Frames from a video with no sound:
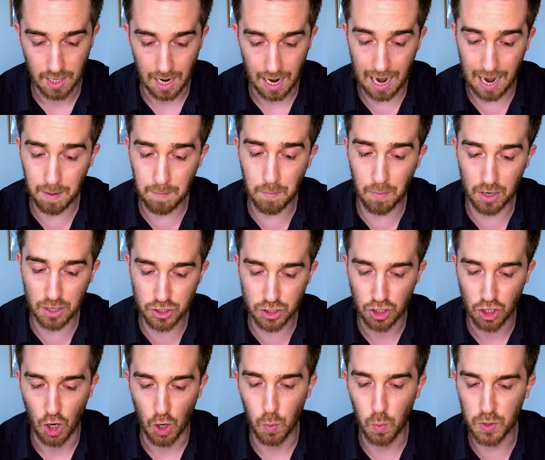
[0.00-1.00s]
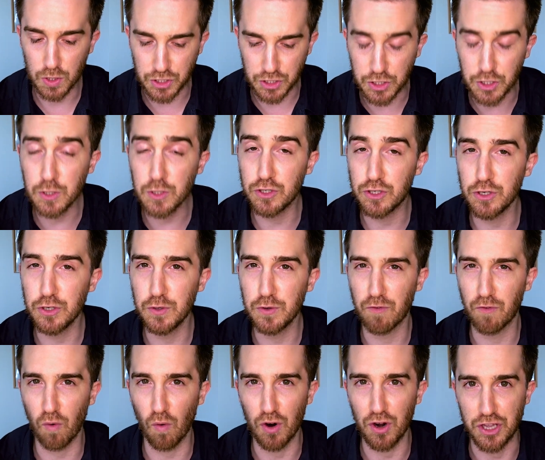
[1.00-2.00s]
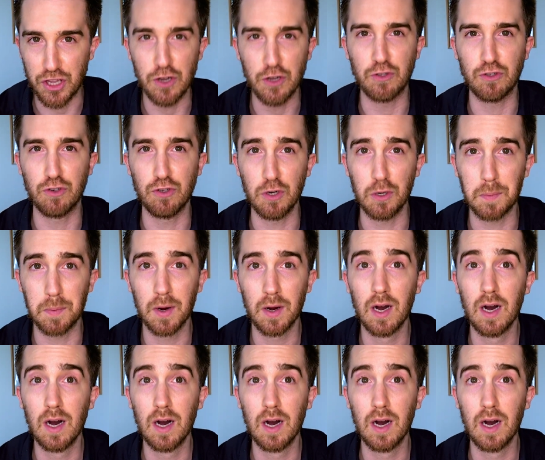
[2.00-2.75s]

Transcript: how much would you do for YouTube?